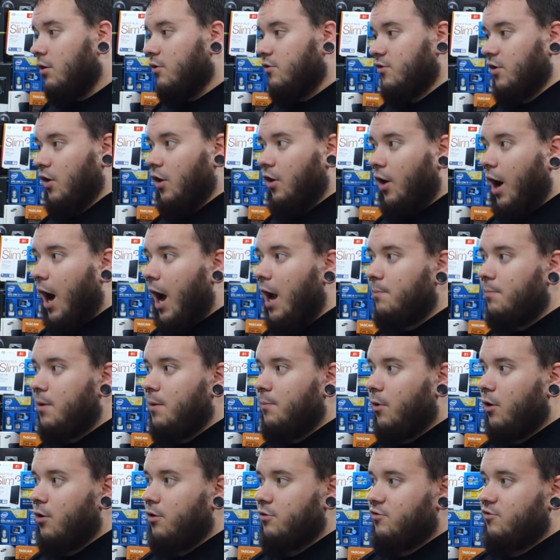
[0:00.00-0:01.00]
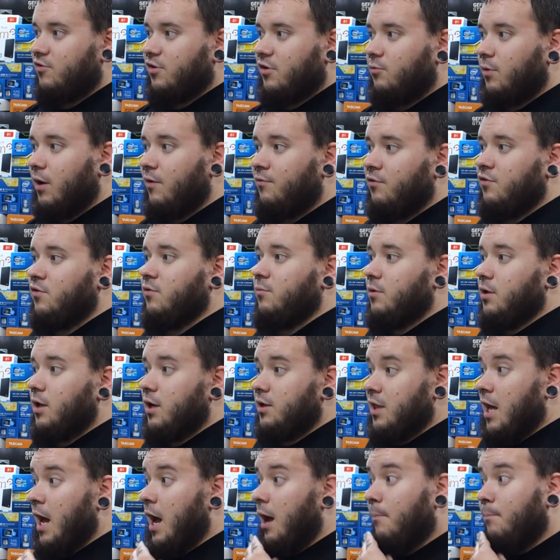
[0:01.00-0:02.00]
So I'd be more interested to wait for something
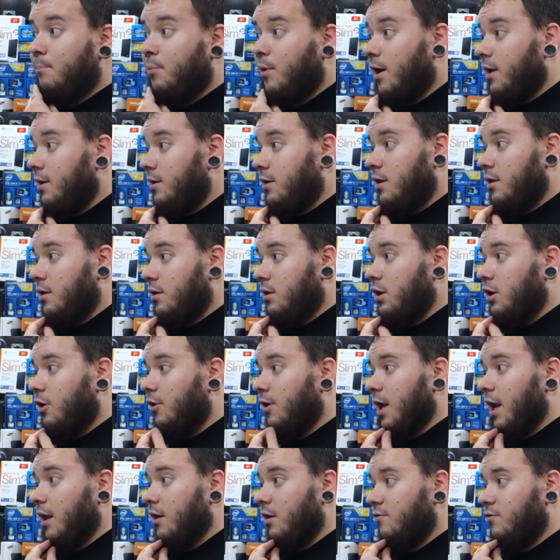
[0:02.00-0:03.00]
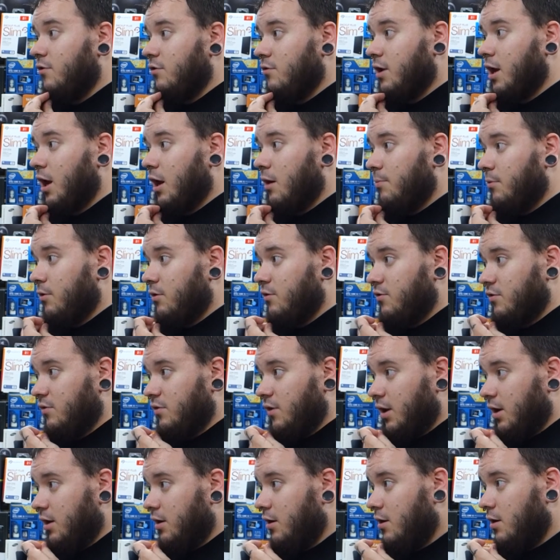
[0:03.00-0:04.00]
like that. But, you know, again, if you're the kind of person,
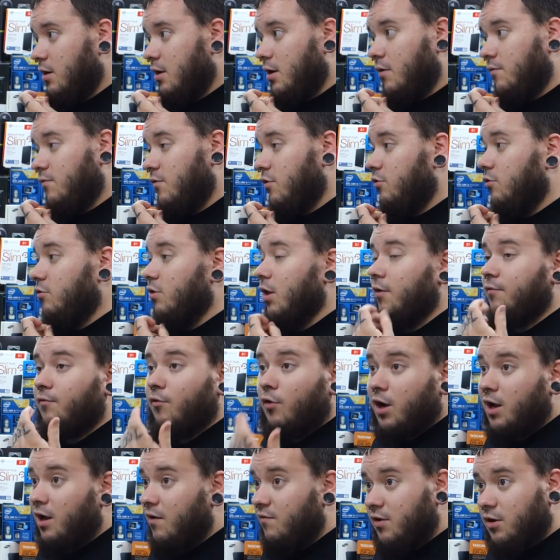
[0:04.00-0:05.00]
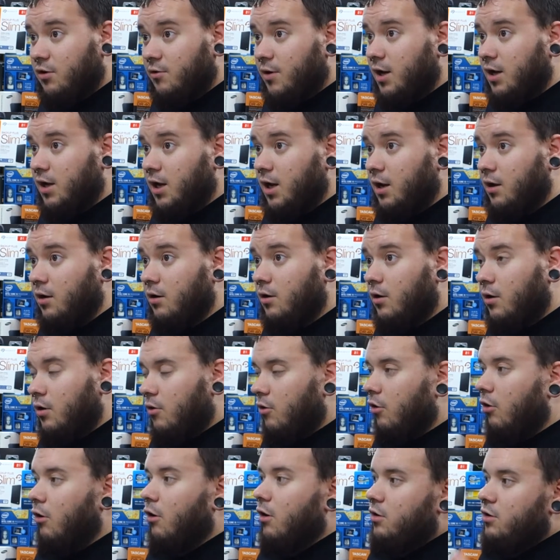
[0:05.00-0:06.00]
like, if you do like 4K video editing,
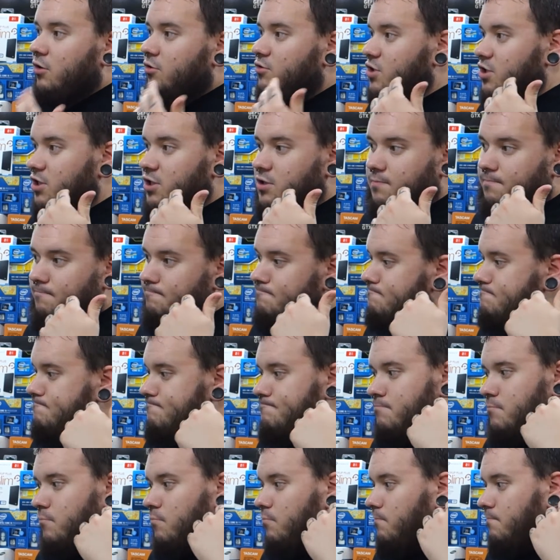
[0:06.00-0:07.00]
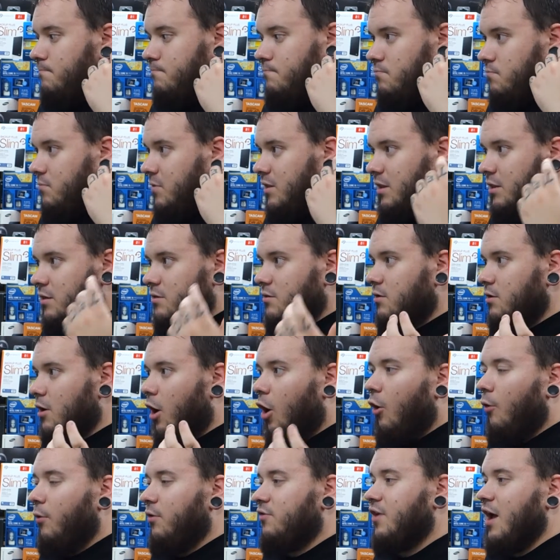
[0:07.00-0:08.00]
or you just
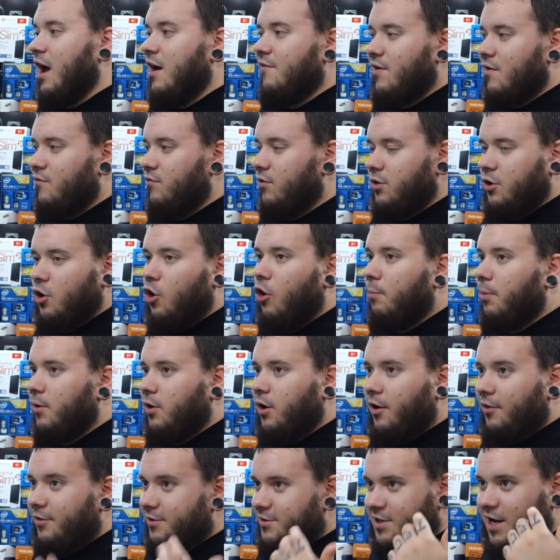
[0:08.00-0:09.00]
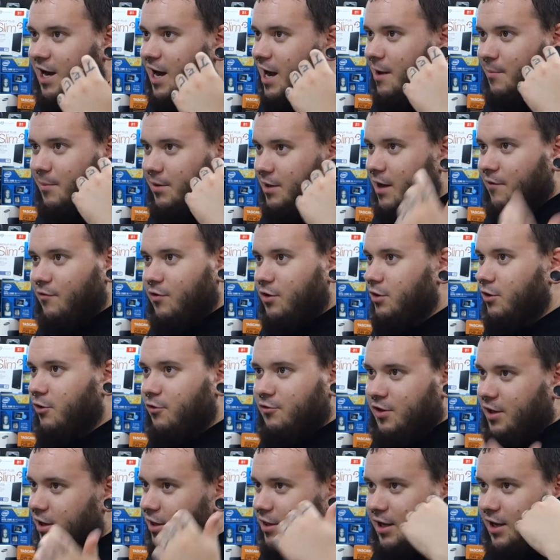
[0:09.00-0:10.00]
always have everything open all the time and never
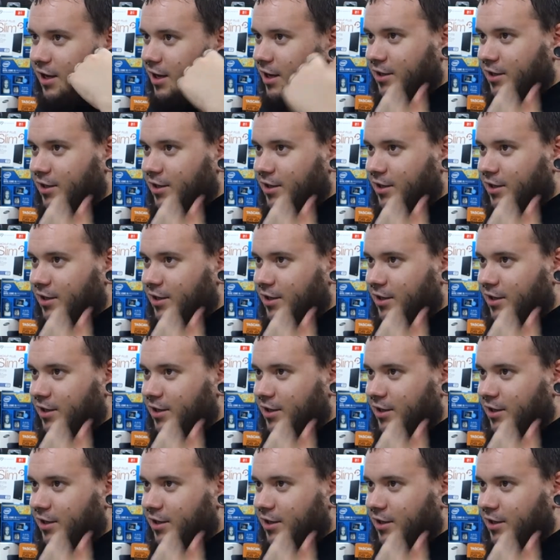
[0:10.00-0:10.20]
close anything,